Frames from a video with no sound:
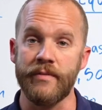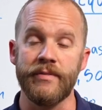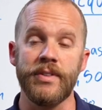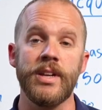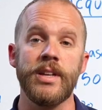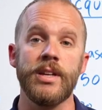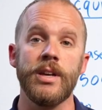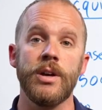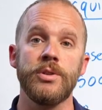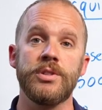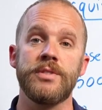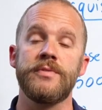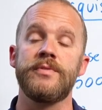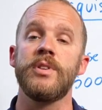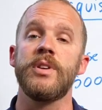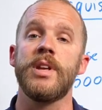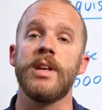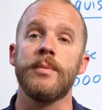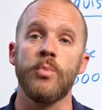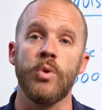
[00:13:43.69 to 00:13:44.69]
videos if you
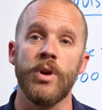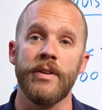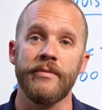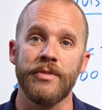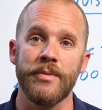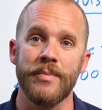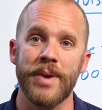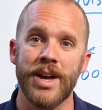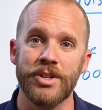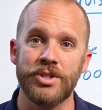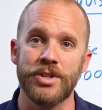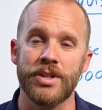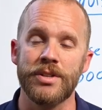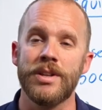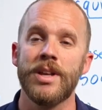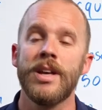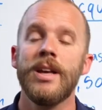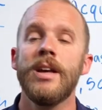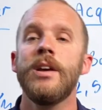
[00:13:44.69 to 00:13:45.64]
need more information.